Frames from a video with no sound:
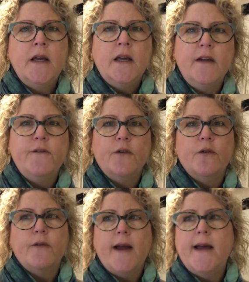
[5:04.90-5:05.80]
If your
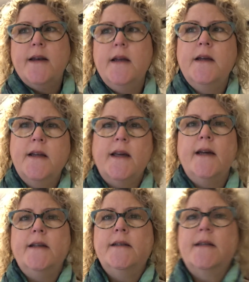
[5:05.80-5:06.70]
thread
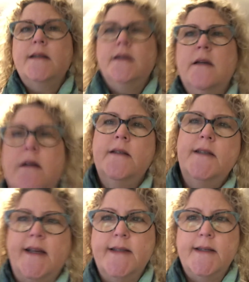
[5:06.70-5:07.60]
gets
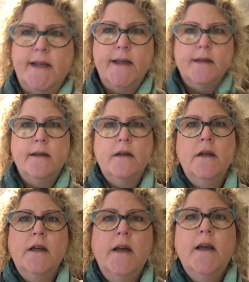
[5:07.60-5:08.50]
dusty,
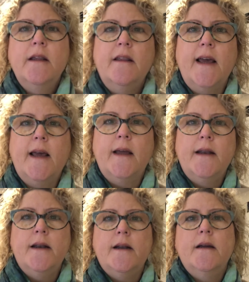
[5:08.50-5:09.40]

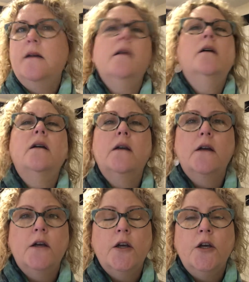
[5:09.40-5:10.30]
then
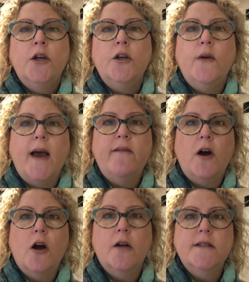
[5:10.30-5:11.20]
you have a
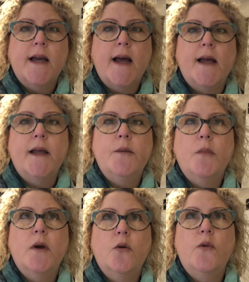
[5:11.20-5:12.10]
hard
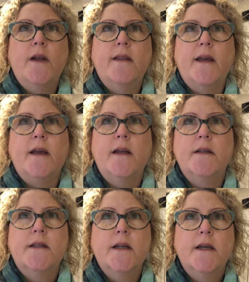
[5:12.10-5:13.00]
time with
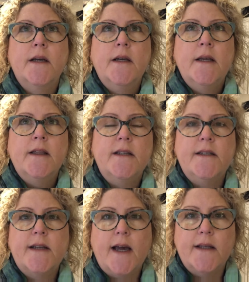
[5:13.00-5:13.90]
it, the
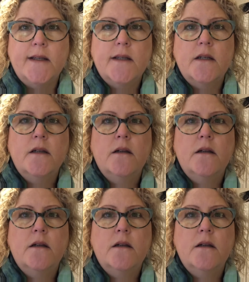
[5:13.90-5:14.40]
dust,